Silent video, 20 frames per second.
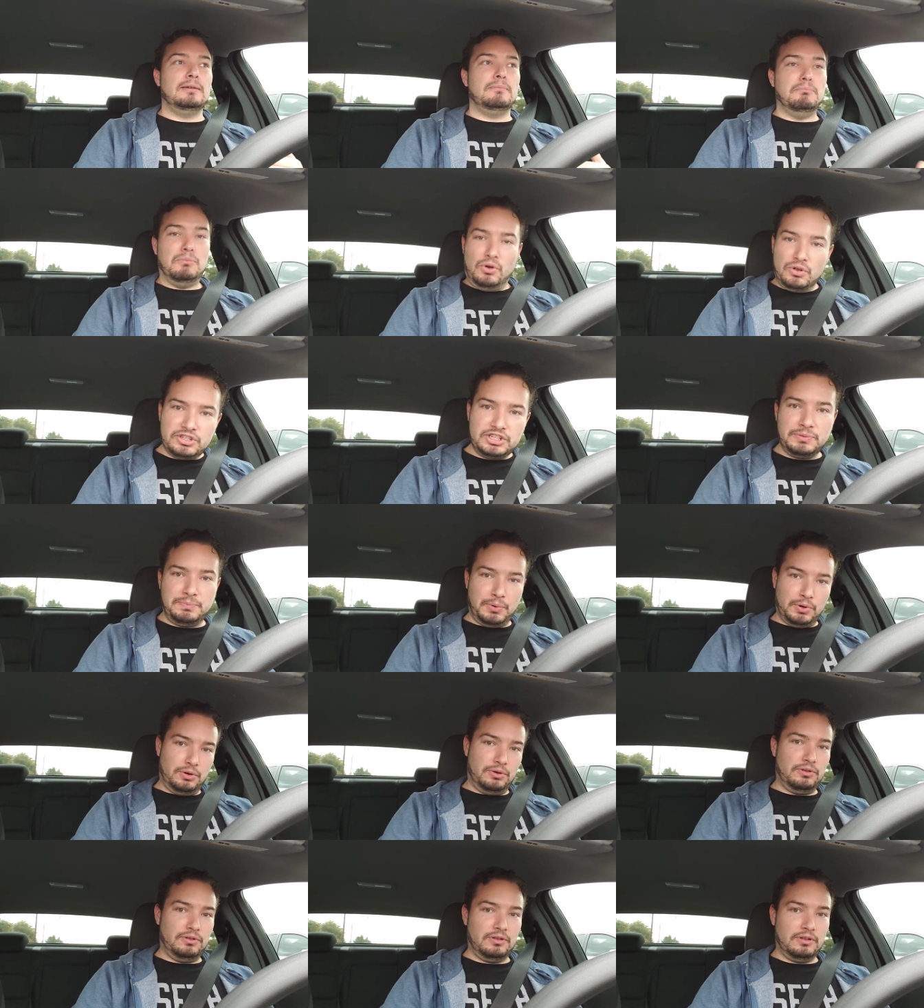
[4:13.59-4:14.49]

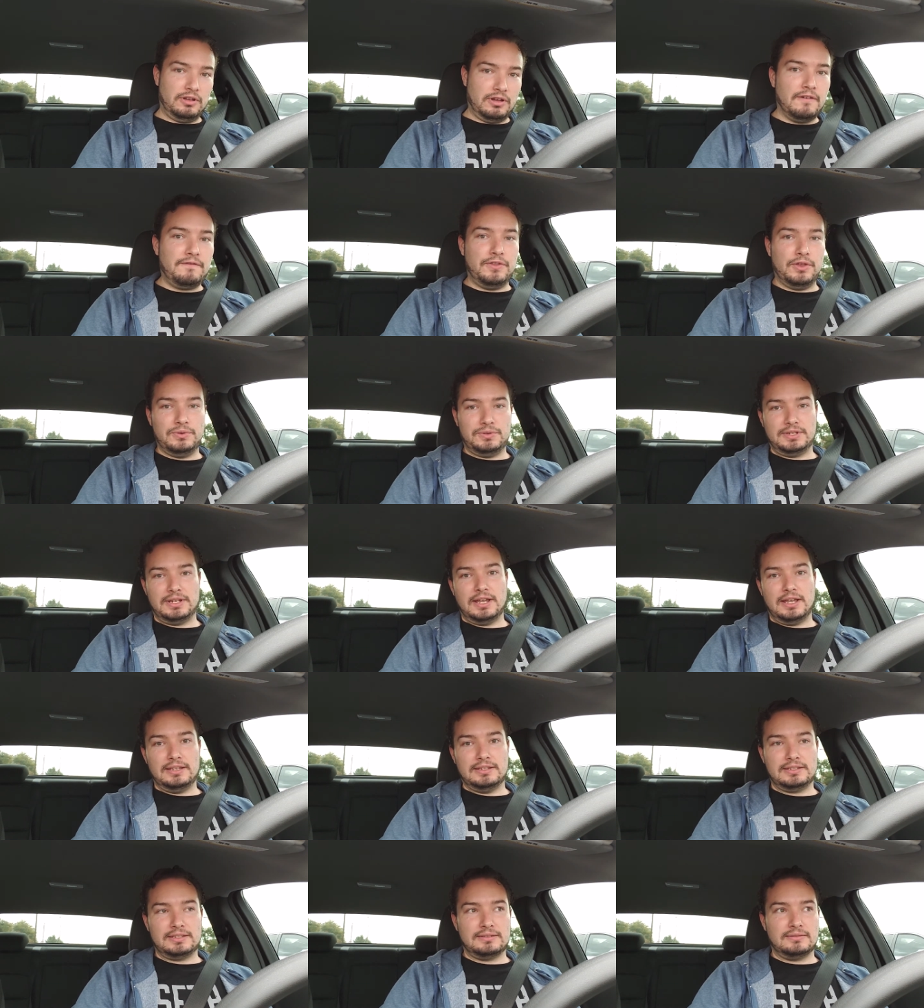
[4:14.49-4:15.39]
multiple of those
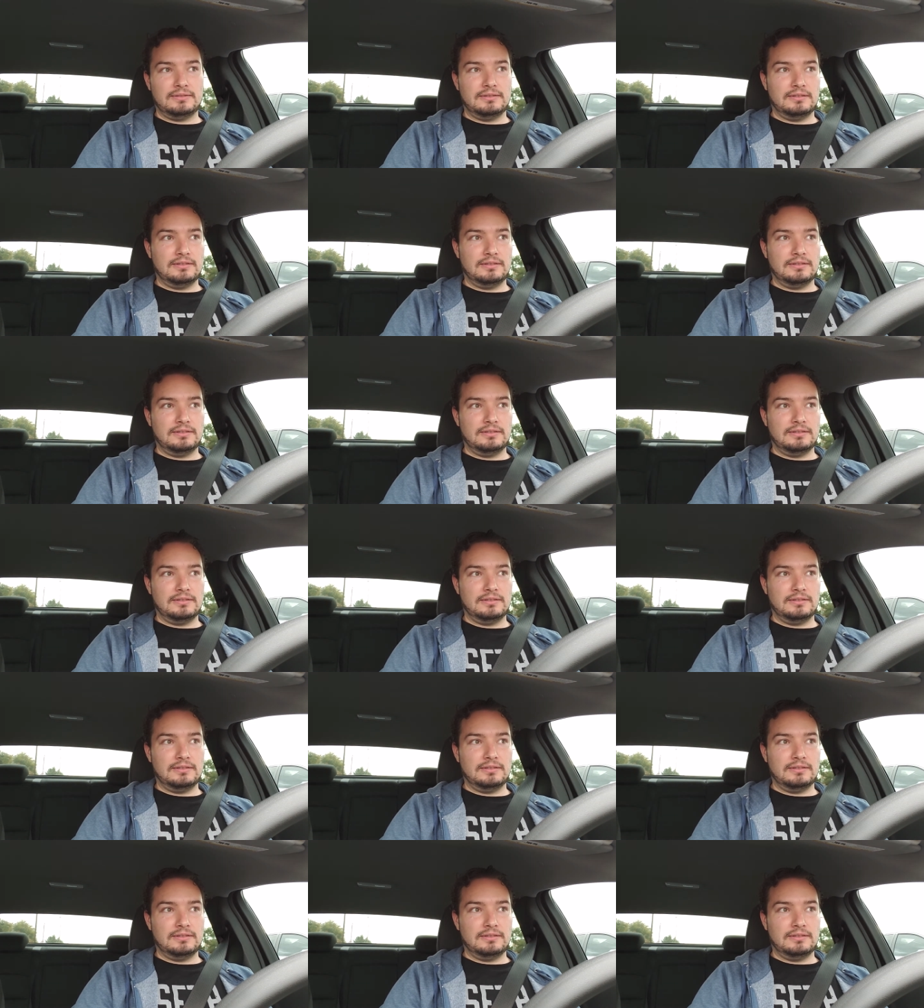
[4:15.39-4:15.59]
guys.